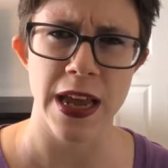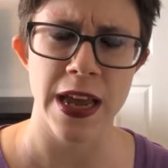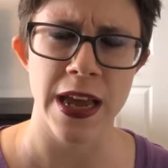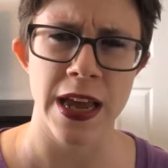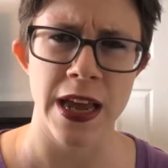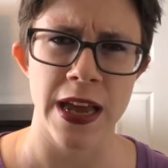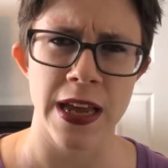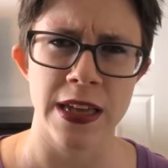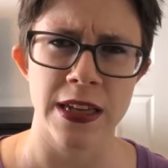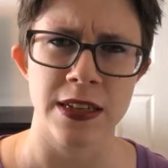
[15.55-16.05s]

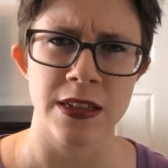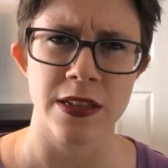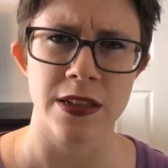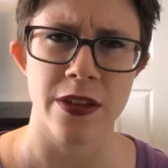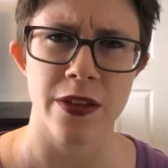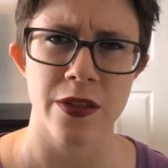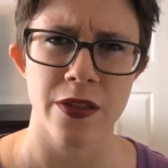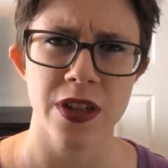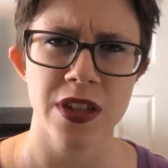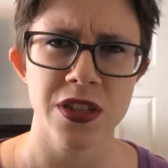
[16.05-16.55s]
and
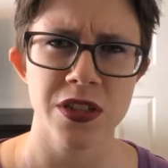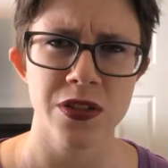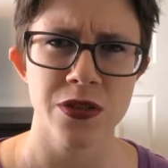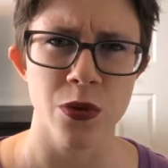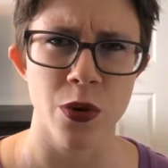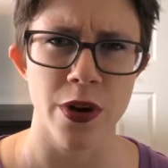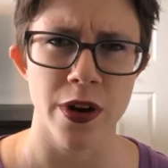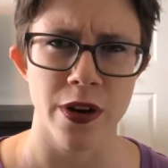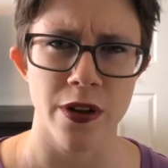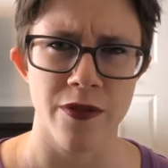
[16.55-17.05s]
this
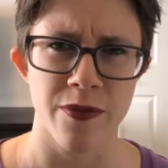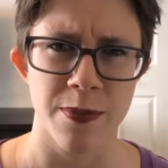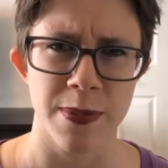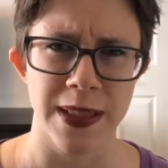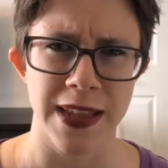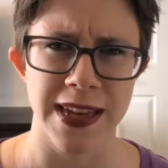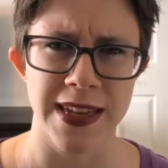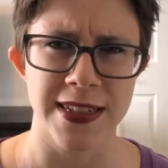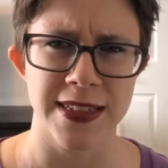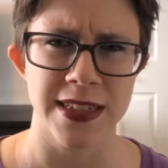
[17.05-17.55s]
sort of
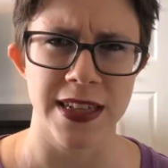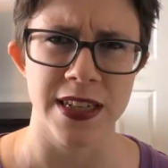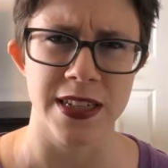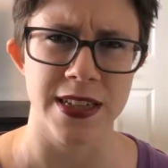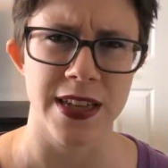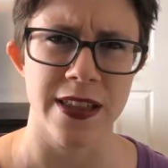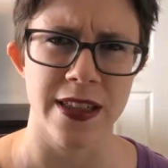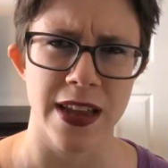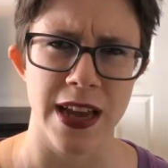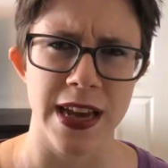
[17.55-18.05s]
plays
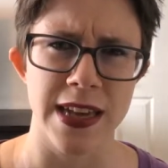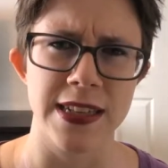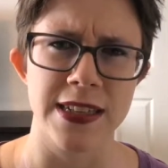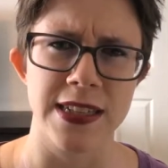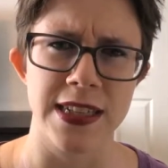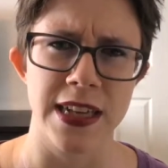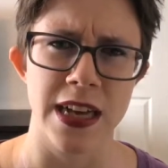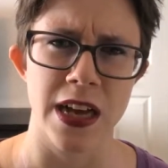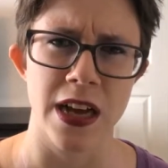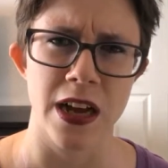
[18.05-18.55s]
into the
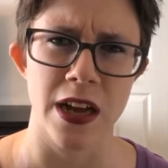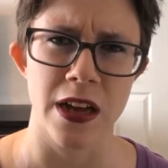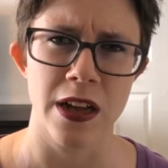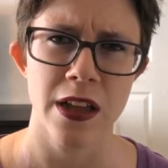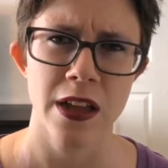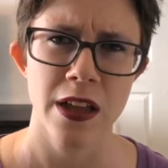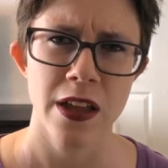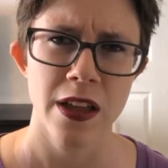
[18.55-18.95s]
idea